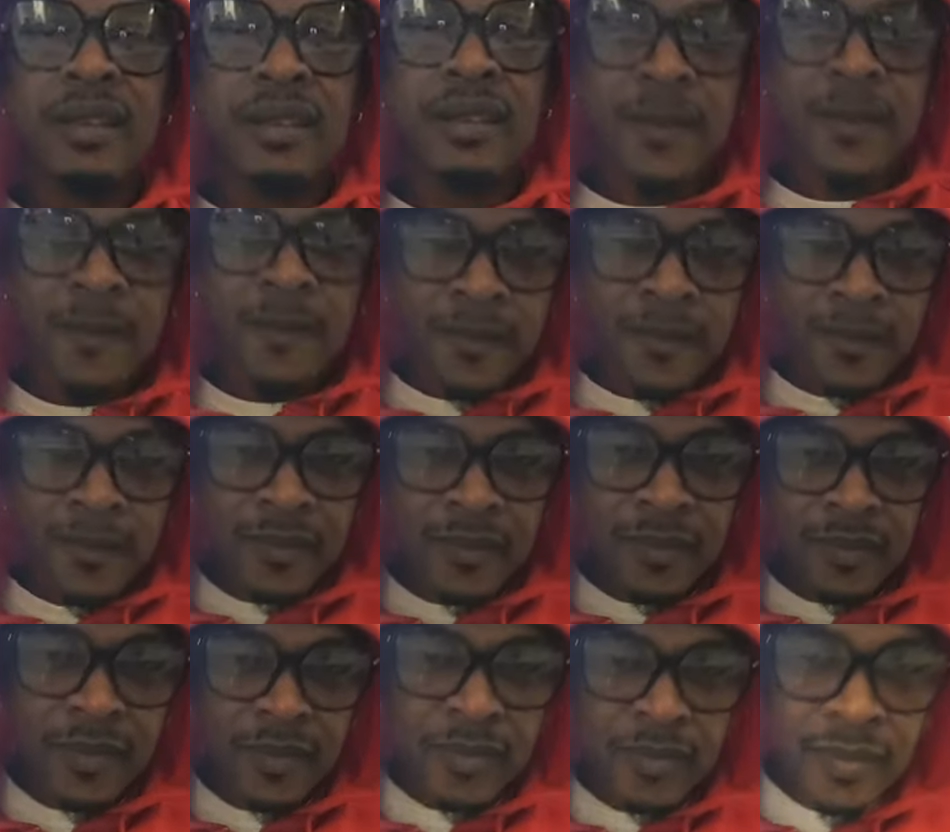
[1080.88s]

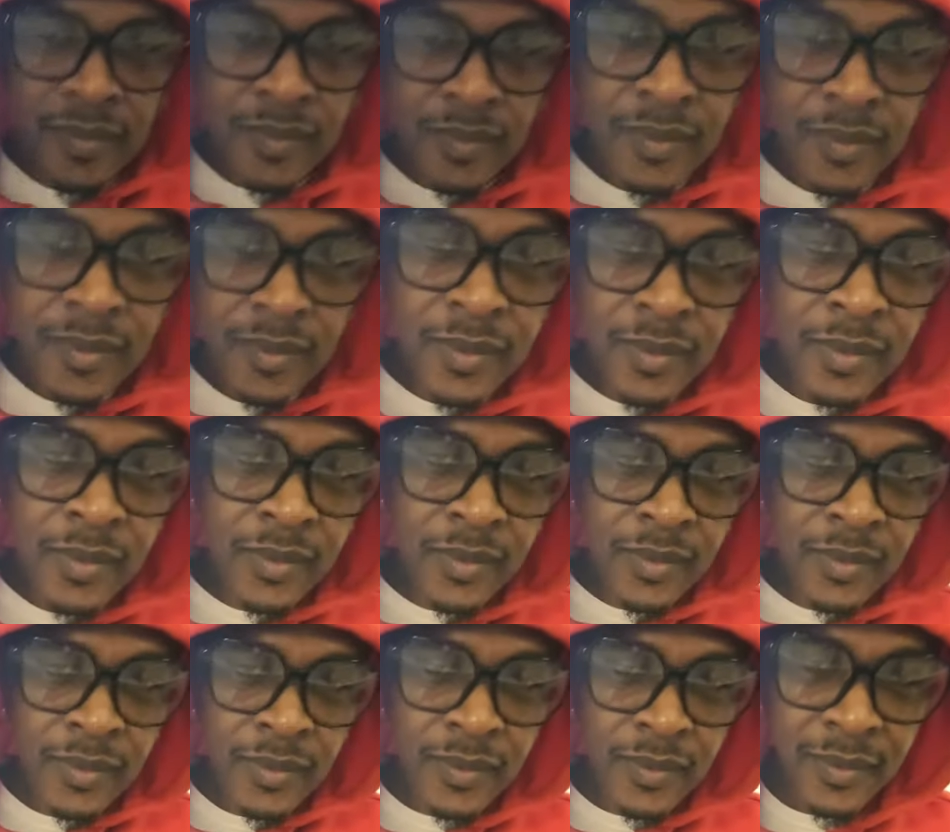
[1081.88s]

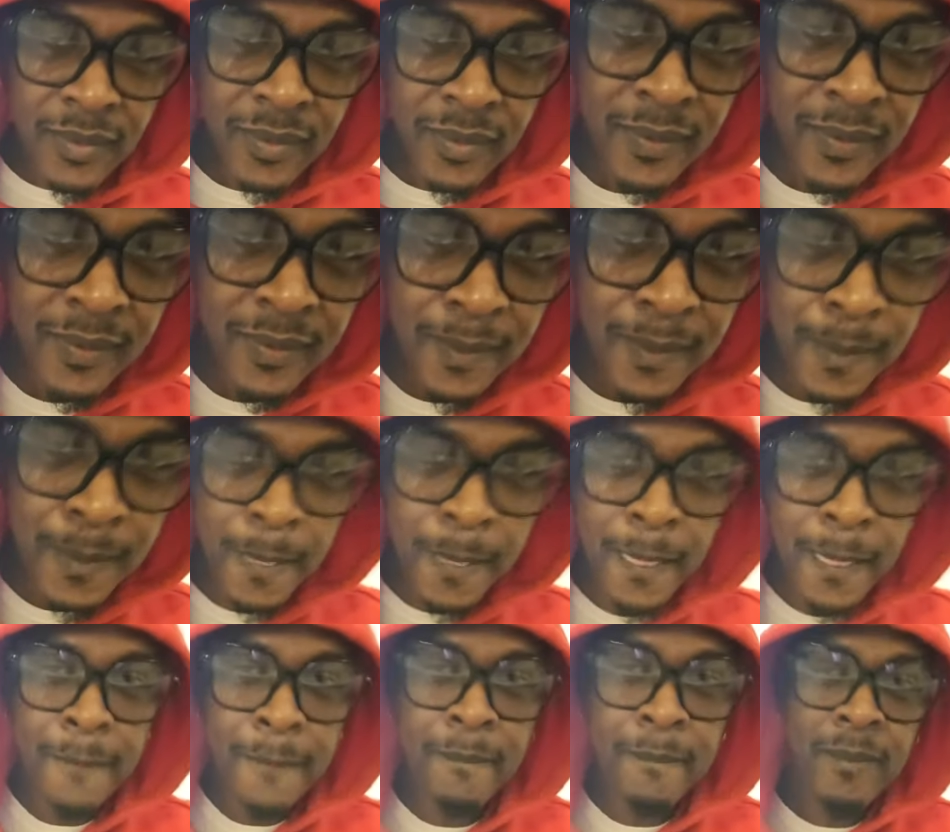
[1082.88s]

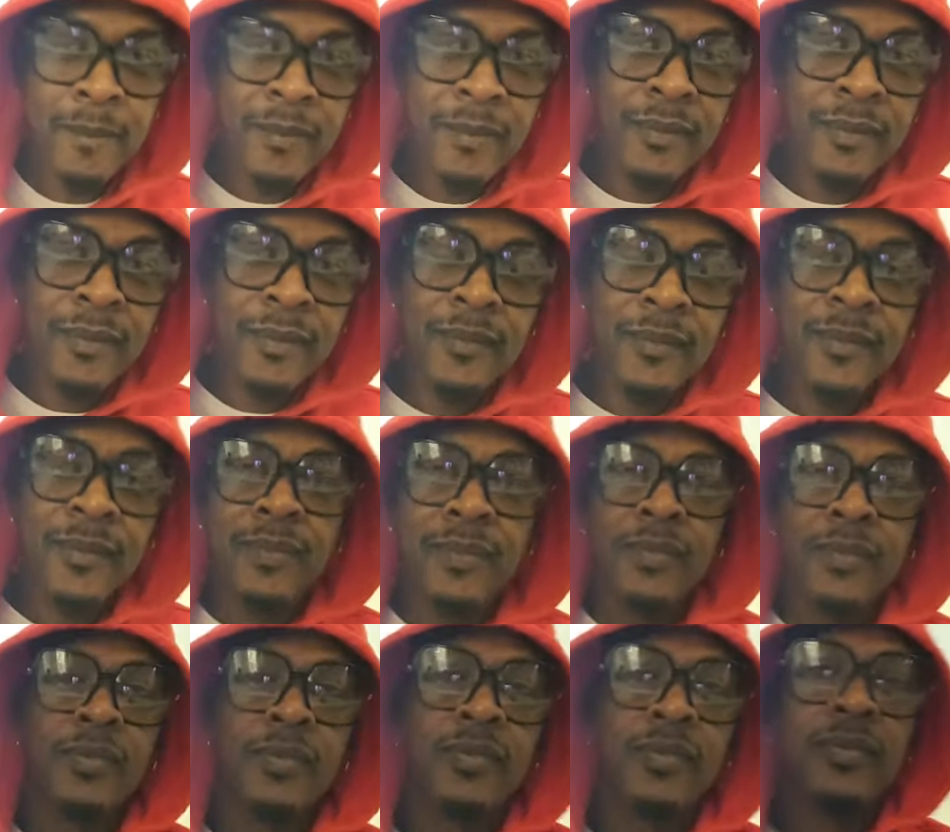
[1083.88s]

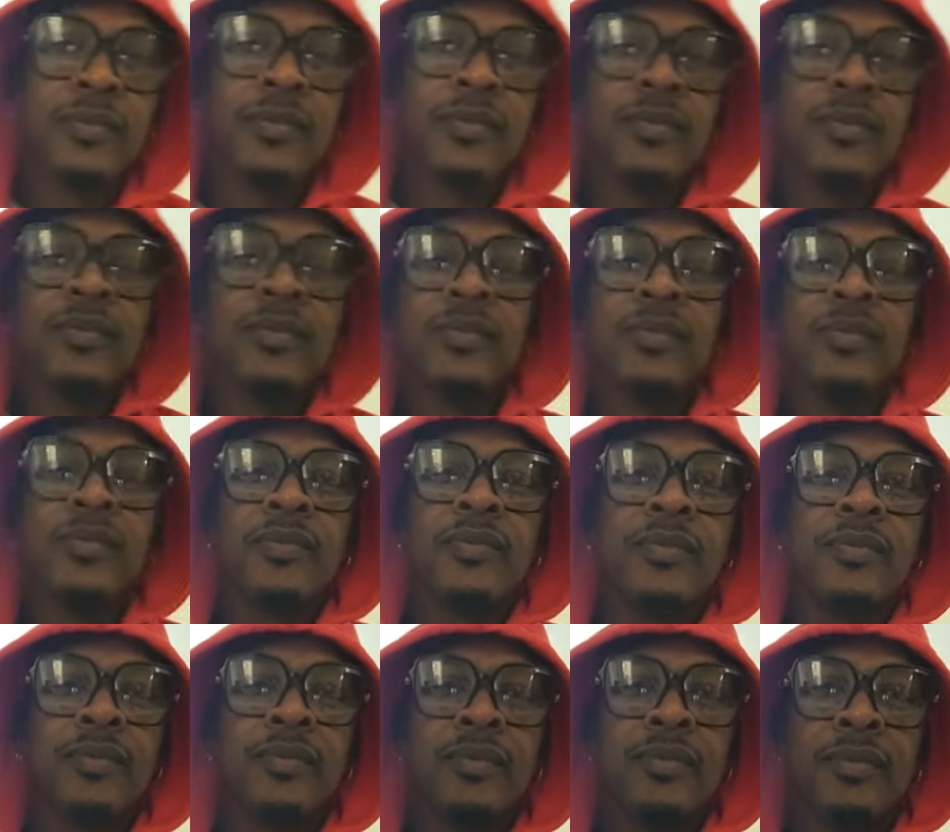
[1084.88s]

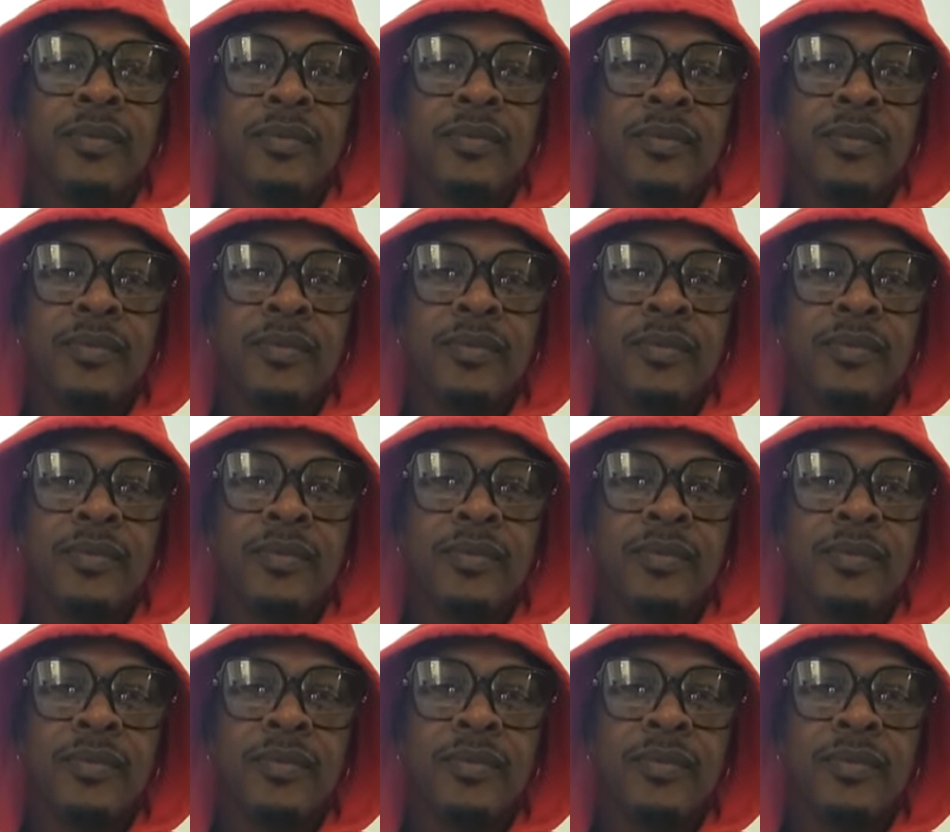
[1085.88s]
(silence)